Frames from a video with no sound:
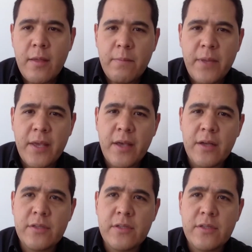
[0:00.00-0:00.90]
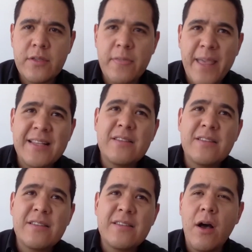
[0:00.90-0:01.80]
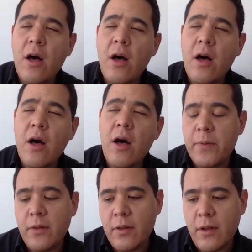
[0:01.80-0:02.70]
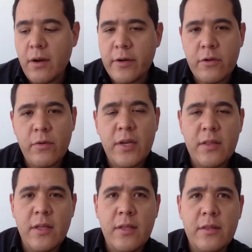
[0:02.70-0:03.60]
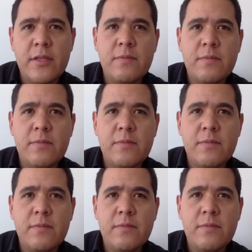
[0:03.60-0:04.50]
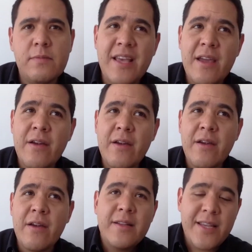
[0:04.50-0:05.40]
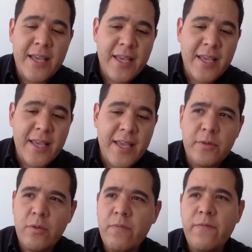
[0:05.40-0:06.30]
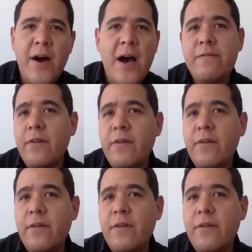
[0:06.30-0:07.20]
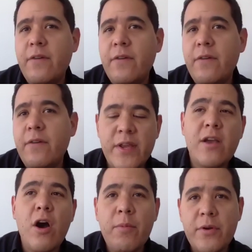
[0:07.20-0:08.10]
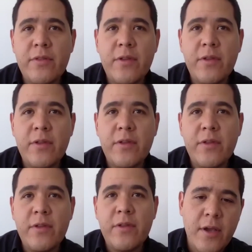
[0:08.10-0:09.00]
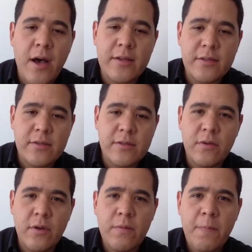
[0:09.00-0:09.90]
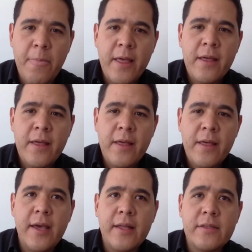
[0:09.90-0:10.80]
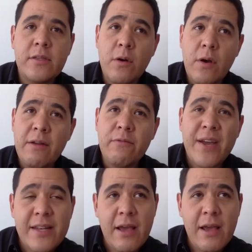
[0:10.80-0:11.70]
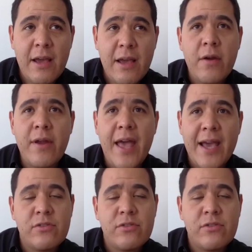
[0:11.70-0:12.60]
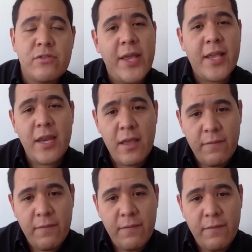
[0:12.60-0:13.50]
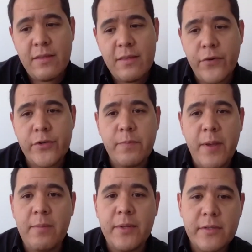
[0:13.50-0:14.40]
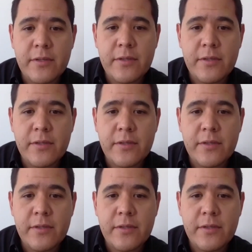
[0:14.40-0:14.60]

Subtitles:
because that's what other people are doing in this market, because they are taking up to 5 loans to recover their costs, And right now we are actually breaking even in the first payment.